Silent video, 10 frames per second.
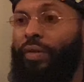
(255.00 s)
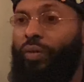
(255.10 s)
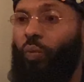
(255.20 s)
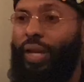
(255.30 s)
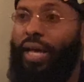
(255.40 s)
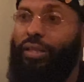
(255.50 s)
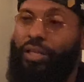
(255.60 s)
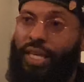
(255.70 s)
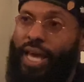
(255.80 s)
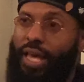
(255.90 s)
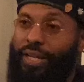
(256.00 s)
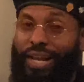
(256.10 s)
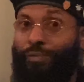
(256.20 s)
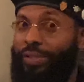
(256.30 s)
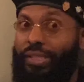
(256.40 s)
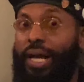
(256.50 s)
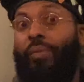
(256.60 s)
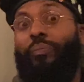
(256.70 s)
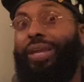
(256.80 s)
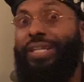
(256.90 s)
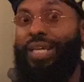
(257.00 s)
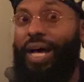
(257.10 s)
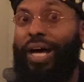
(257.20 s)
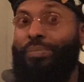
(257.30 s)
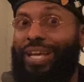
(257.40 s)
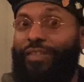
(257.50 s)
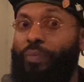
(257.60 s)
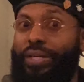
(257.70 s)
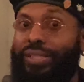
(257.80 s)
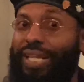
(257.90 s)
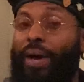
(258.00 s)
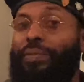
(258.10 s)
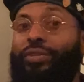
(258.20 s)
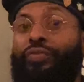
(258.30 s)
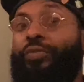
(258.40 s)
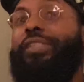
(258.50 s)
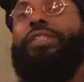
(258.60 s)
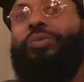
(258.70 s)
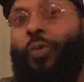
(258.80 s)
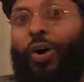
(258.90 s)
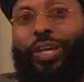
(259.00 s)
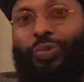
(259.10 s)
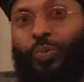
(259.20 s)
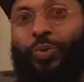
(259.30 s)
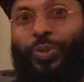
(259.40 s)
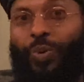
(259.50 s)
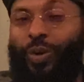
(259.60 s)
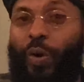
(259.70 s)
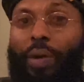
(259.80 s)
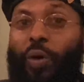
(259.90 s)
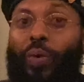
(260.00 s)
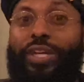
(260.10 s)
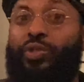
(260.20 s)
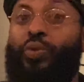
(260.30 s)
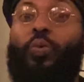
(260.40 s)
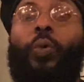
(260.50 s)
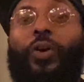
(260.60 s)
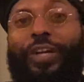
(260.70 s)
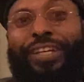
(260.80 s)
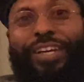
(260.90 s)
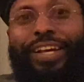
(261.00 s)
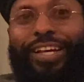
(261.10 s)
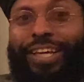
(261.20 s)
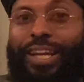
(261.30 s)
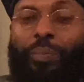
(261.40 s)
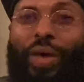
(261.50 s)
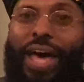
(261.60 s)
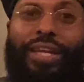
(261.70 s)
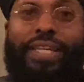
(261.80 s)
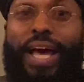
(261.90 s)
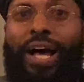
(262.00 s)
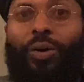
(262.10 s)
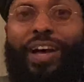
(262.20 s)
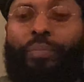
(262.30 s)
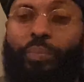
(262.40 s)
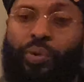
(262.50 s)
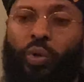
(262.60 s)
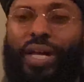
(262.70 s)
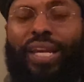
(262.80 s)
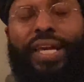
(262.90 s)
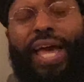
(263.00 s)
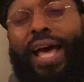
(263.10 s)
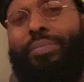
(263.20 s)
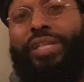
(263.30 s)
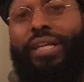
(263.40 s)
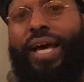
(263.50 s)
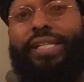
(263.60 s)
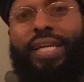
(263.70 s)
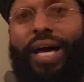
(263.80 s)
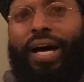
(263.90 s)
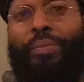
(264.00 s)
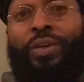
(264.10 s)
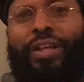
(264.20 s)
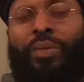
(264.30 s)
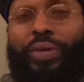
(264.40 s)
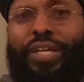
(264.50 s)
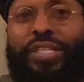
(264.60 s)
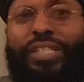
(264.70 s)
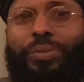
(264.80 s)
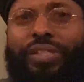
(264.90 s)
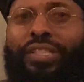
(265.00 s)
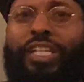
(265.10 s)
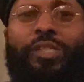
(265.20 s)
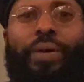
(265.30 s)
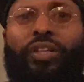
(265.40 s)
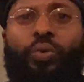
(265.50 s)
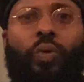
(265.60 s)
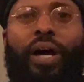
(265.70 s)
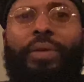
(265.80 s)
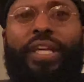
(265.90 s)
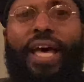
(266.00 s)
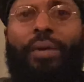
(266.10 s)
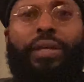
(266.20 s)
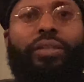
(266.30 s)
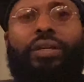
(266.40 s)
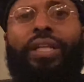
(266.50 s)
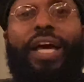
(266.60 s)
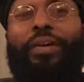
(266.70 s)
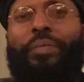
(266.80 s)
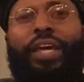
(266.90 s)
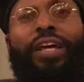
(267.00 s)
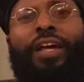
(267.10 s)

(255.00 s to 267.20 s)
when I look at, and I've been stopped many times, I've been stopped and frisked walking through New York on my way to work, getting patted down. I've been pulled out of cabs at nighttime because there was a suspect who robbed a cab that looked like me,